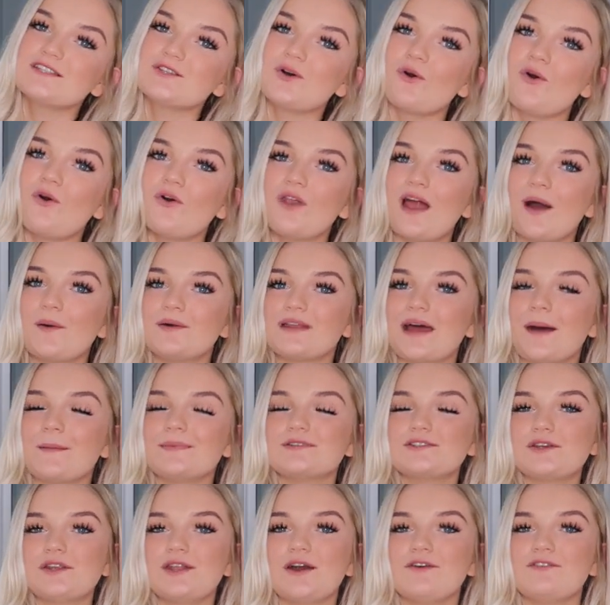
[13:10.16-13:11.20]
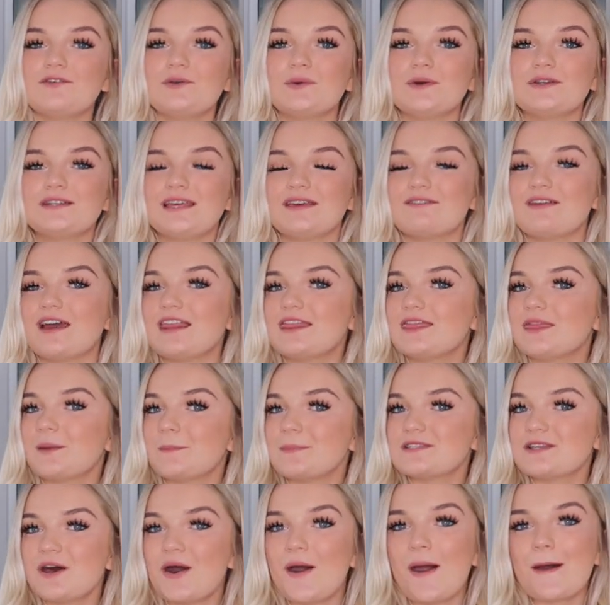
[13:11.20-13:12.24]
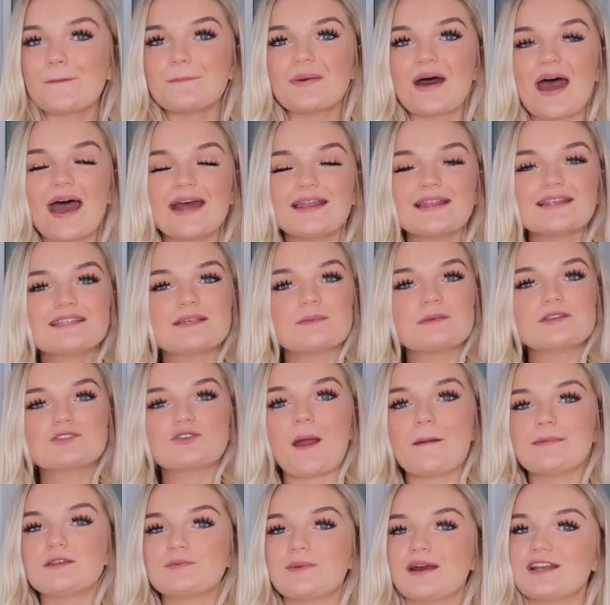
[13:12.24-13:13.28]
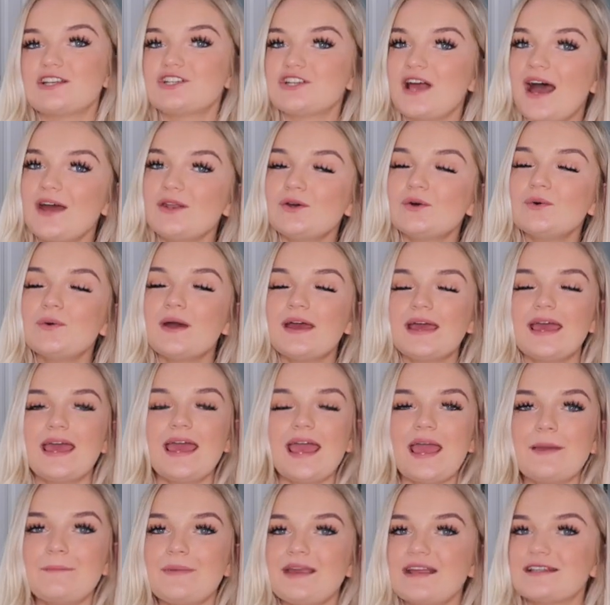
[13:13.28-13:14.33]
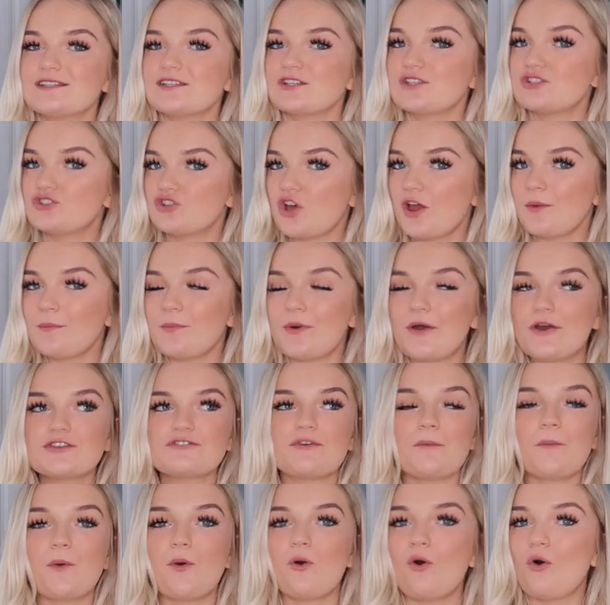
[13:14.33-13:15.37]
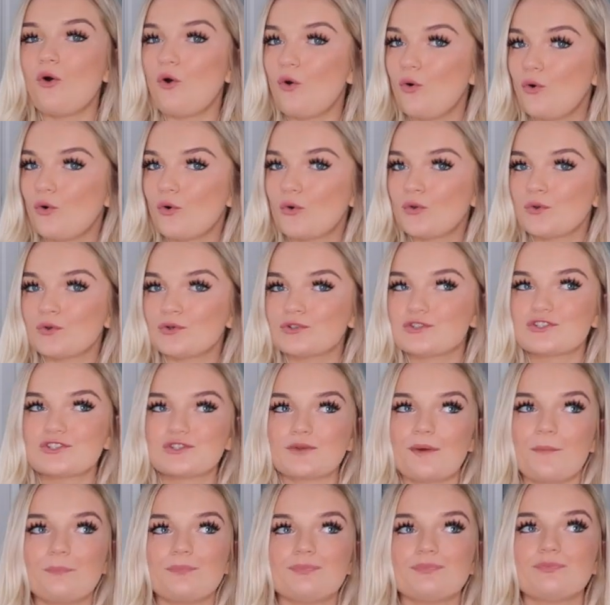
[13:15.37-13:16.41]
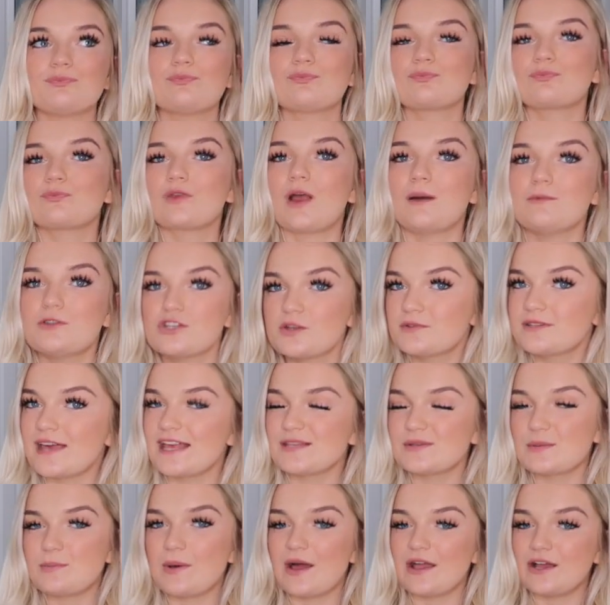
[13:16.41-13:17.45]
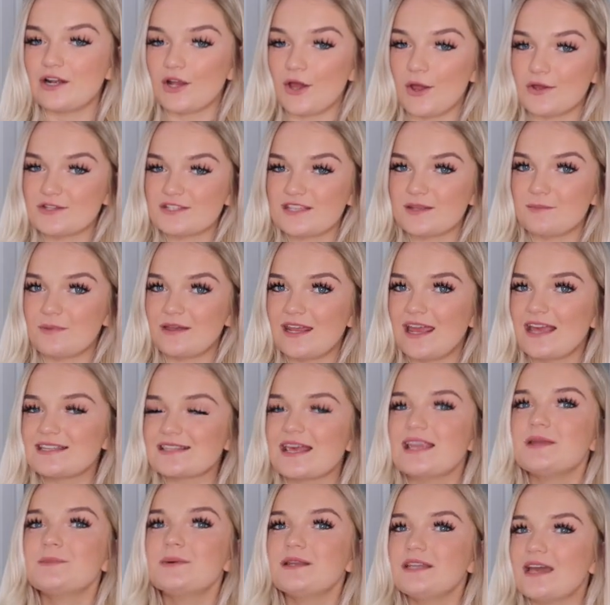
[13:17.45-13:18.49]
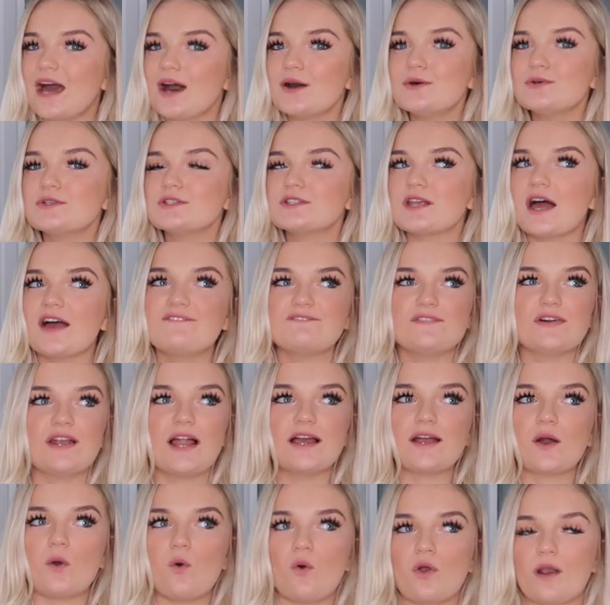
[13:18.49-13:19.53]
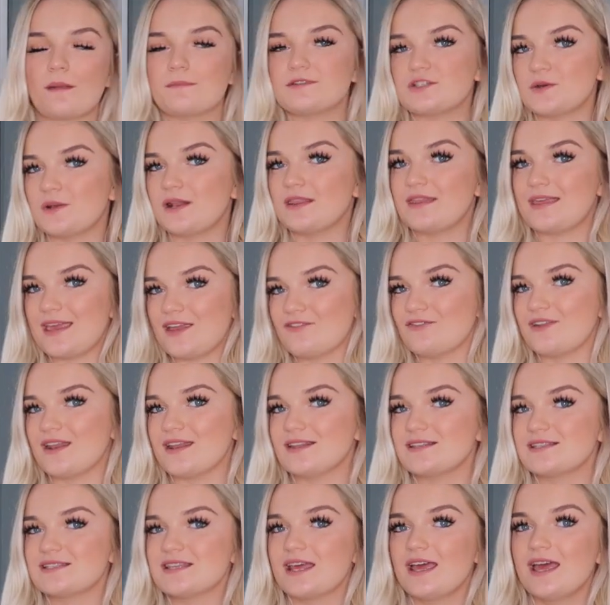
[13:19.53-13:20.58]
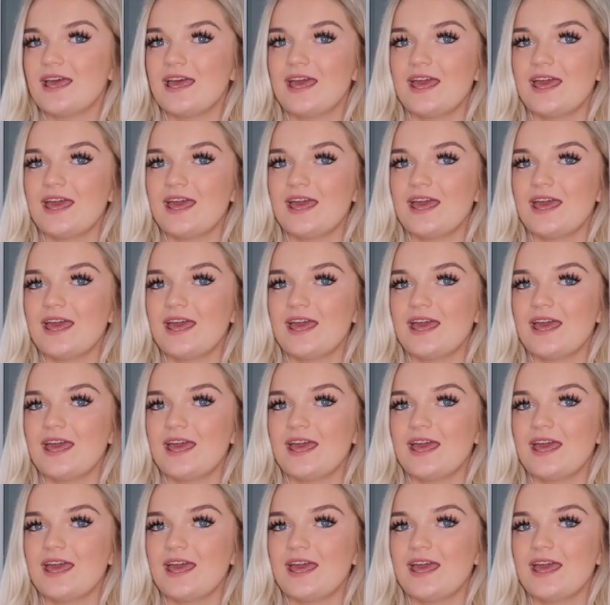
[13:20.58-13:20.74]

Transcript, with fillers: this haul, I would absolutely love if you would give it a thumbs up and subscribe to my channel. It means so much. For more hauls, I'm just obsessed with buying clothes at the minute. It's anybody else, so I feel like all I'm doing in the evenings